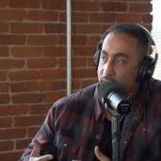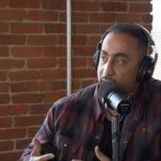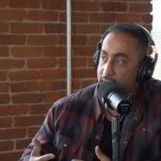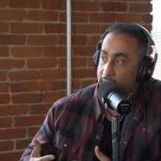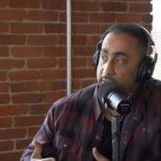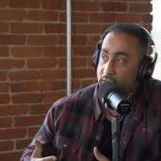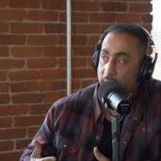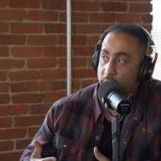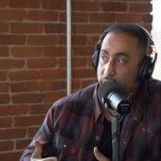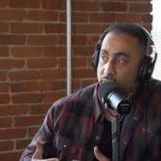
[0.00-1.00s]
any
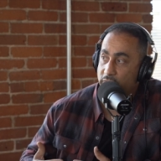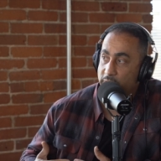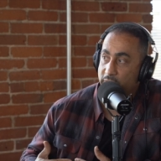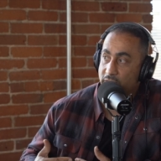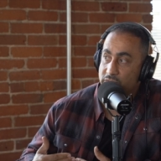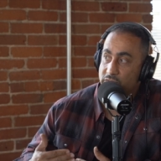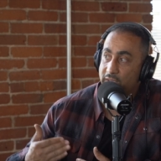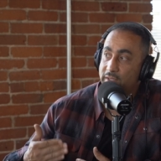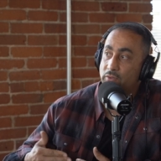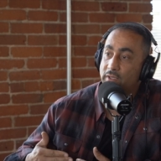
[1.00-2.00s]
opportunity because
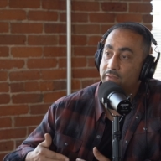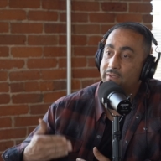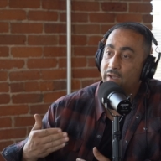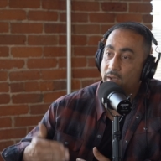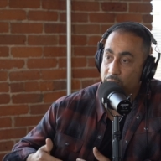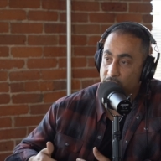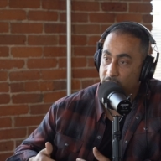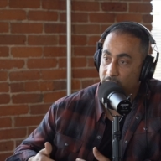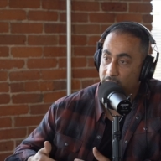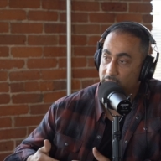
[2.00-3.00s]
they look at the
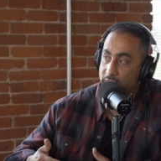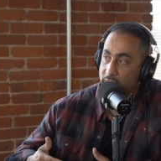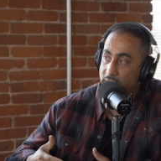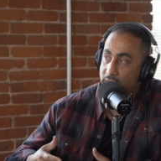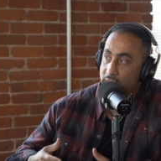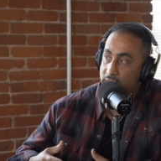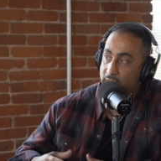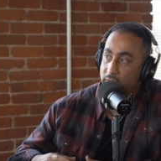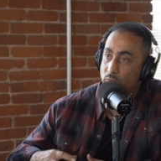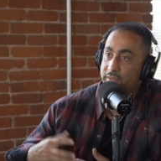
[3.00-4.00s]
opportunity,
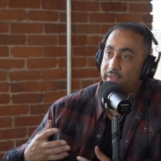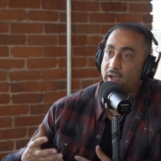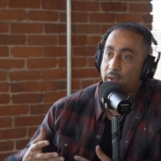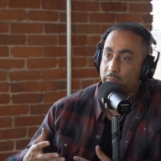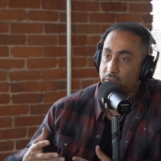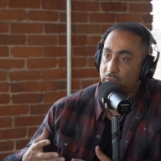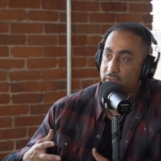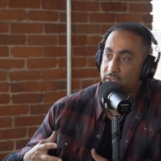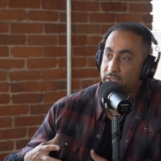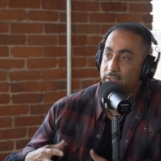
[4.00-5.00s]
not what that
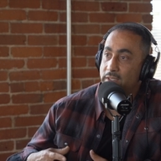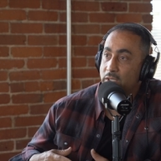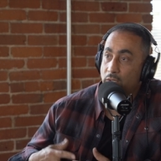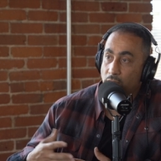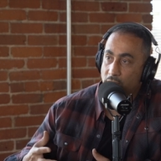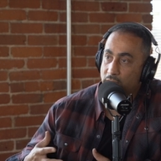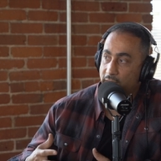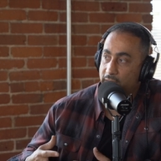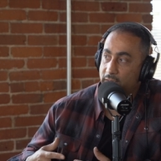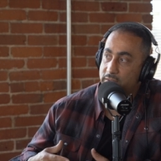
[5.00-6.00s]
opportunity looked
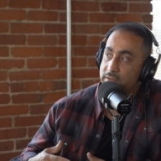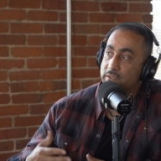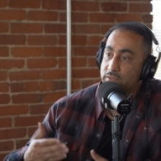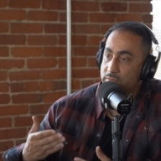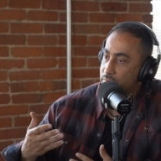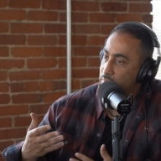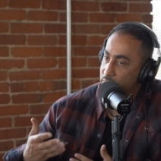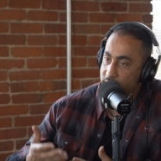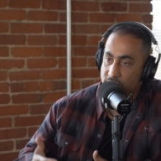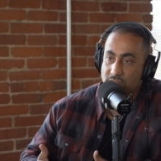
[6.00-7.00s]
like. It's just,
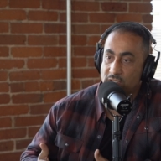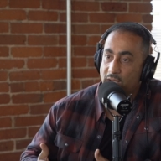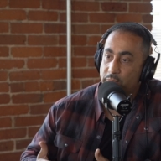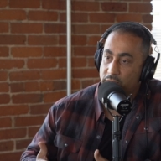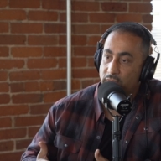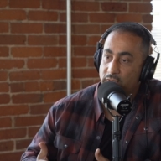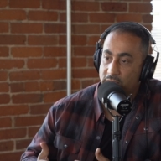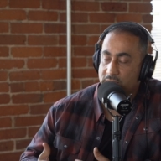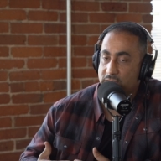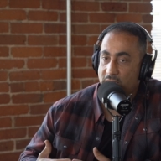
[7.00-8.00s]
this is an opportunity.
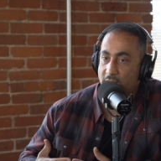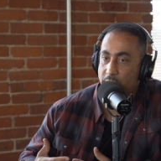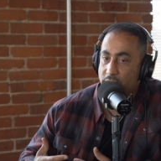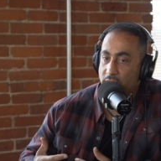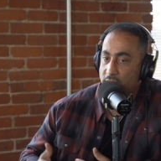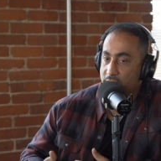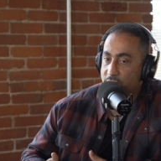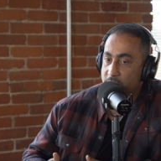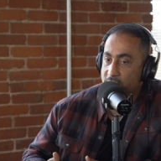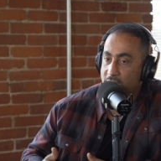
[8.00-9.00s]
This is an opportunity
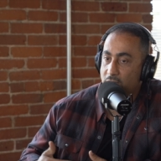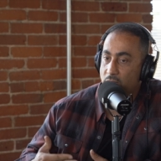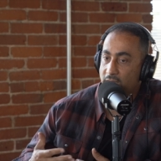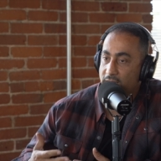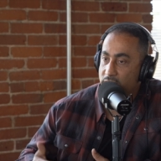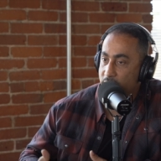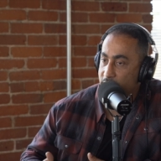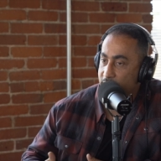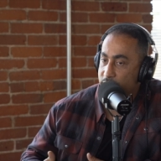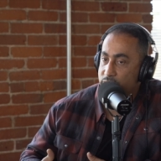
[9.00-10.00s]
for me to create, to
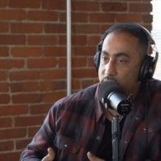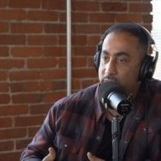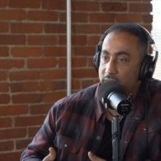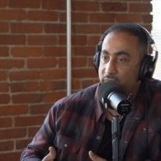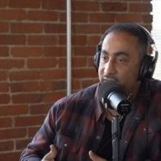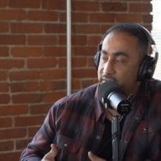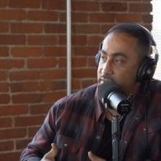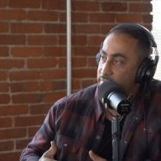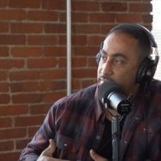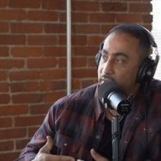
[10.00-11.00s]
be able to be
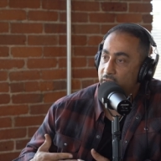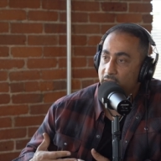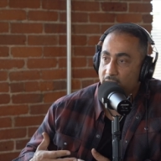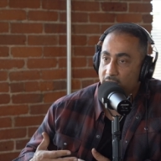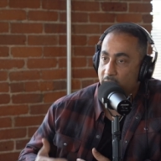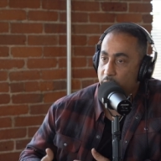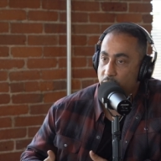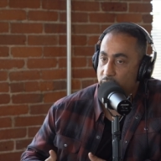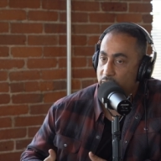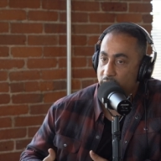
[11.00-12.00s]
inventive, an
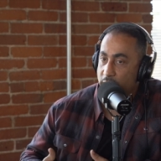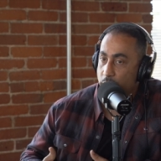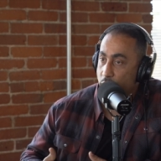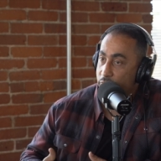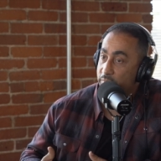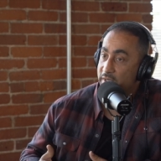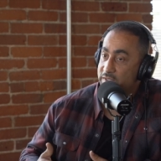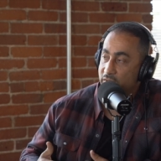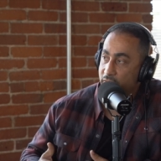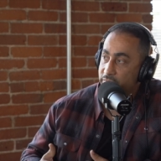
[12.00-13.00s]
opportunity to prove
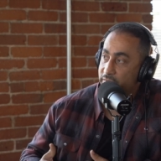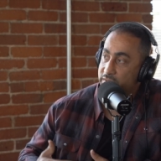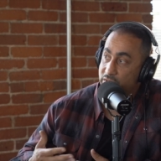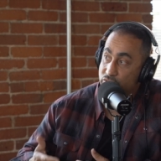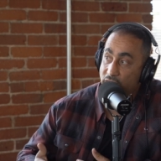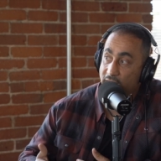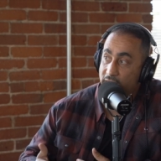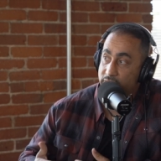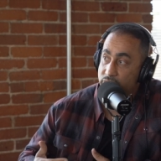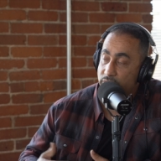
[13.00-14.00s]
myself. It's a
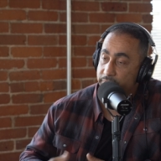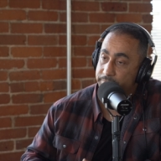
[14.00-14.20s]
challenge.